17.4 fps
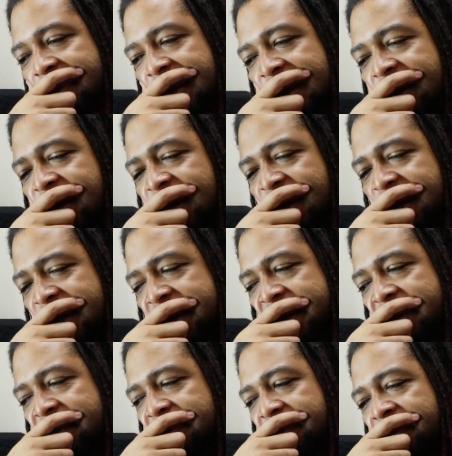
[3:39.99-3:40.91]

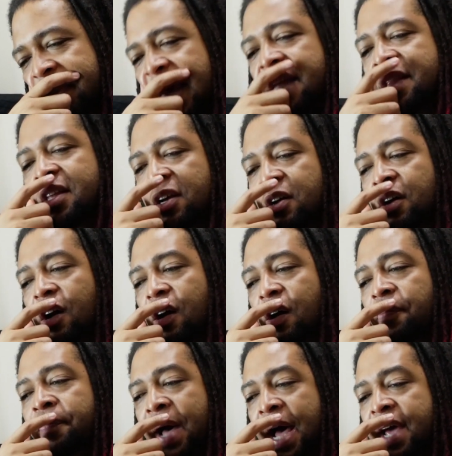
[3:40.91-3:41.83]
he made the
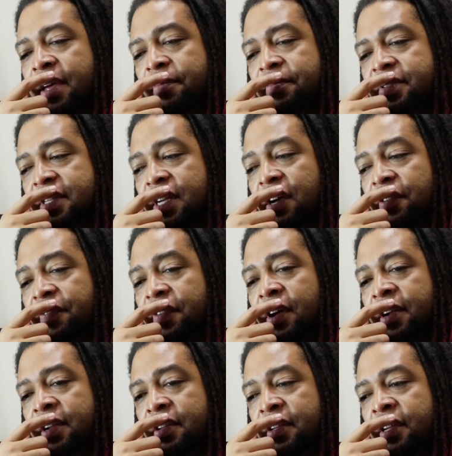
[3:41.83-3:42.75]
call by himself
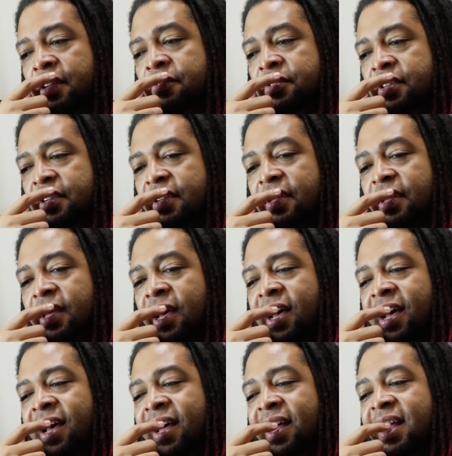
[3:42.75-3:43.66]
on it. It was
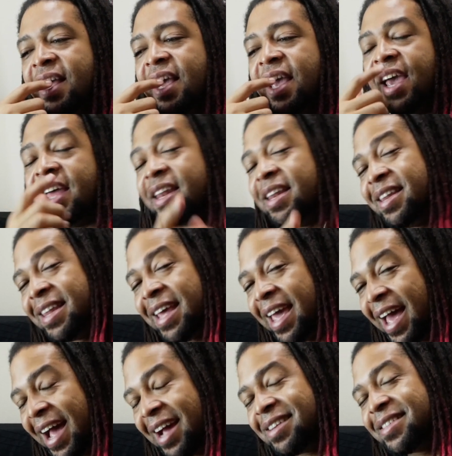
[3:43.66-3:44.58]
and
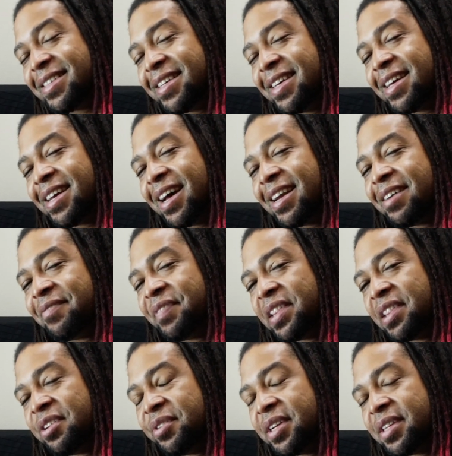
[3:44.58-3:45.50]
they actually kind of
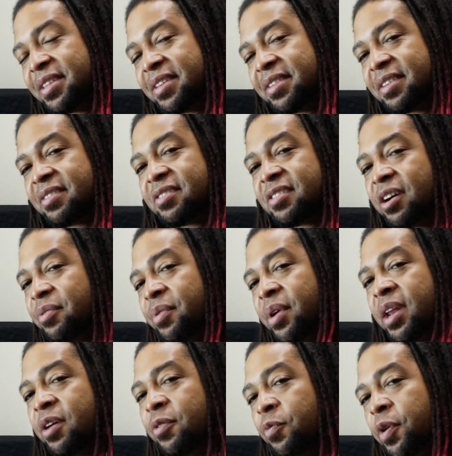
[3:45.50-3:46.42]
alluded to this
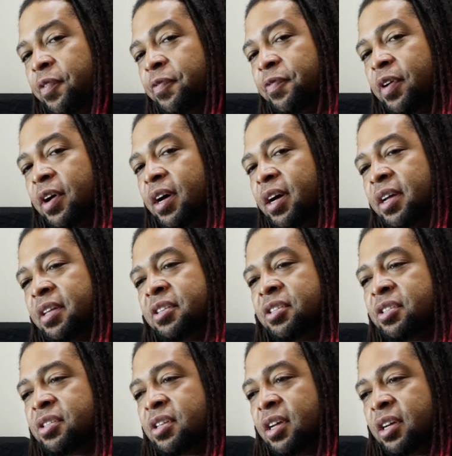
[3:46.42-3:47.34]
already with
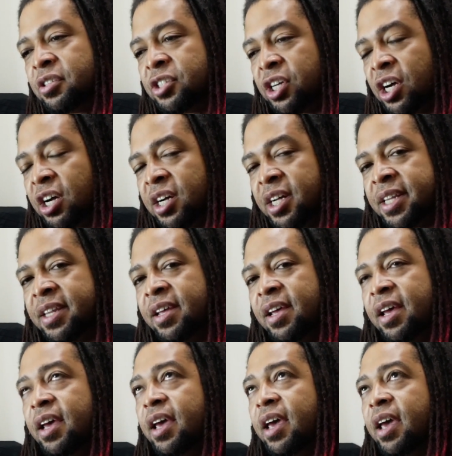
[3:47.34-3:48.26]
John
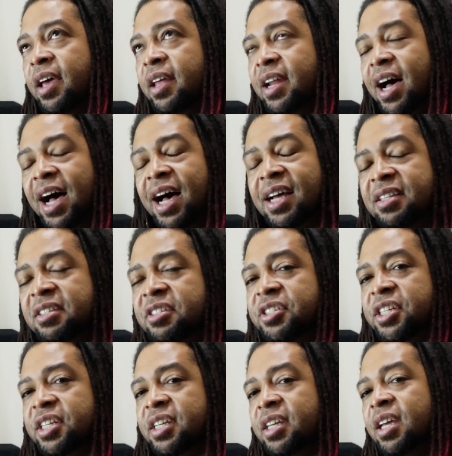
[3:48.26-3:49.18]
and
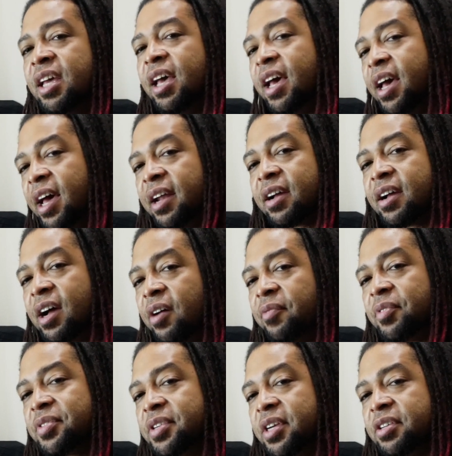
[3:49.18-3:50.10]
Hanji had a
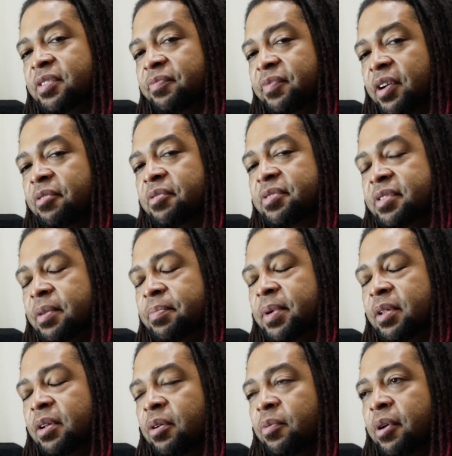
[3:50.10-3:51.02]
conversation very
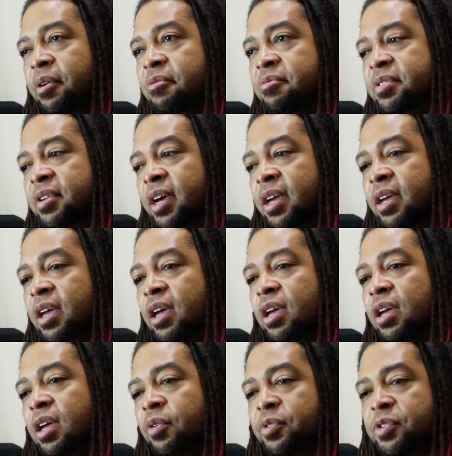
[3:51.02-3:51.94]
similar where he's like,
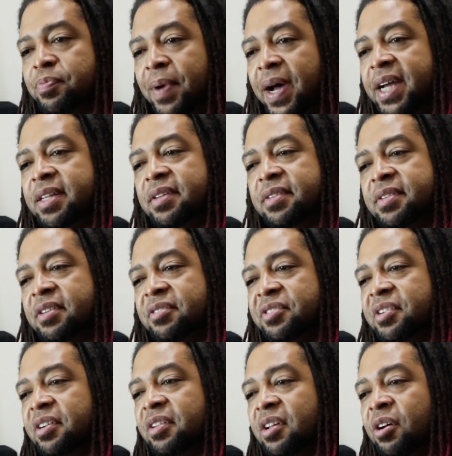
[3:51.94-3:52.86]
"It was my
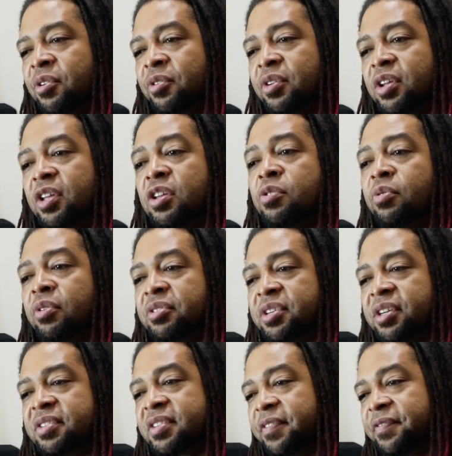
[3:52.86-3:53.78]
decision alone. You were
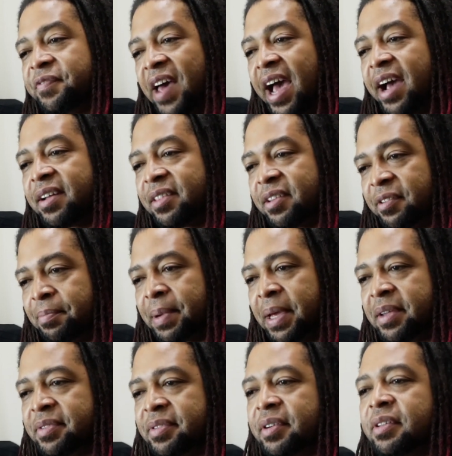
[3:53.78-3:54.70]
just a factor,"
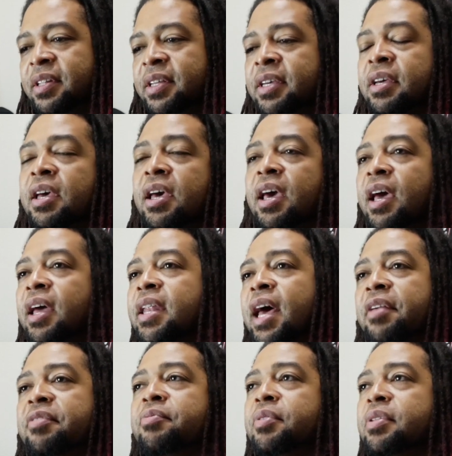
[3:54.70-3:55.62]
basically, and
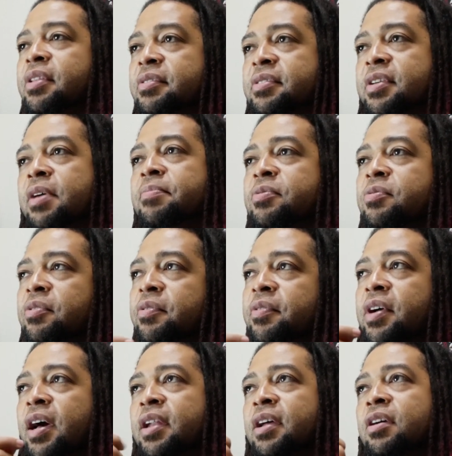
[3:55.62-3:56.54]
that's what the same sort
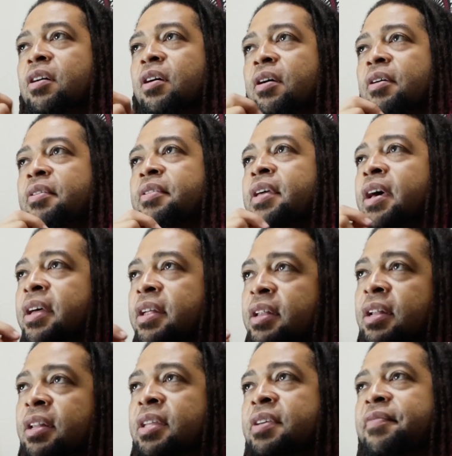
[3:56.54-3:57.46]
of kind of call
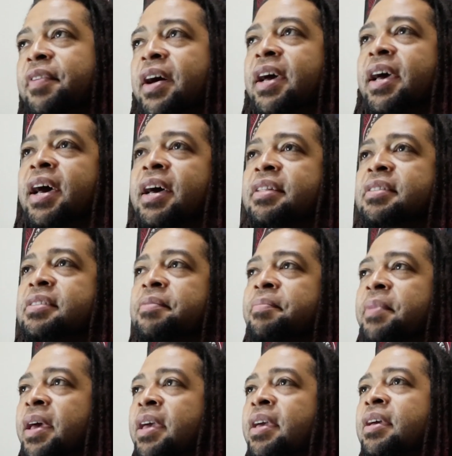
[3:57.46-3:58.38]
that Levi had to
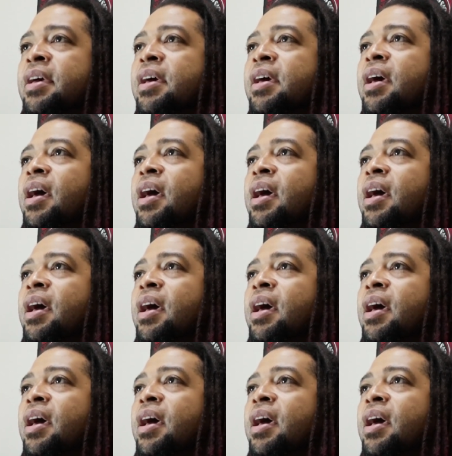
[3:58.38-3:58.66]
make.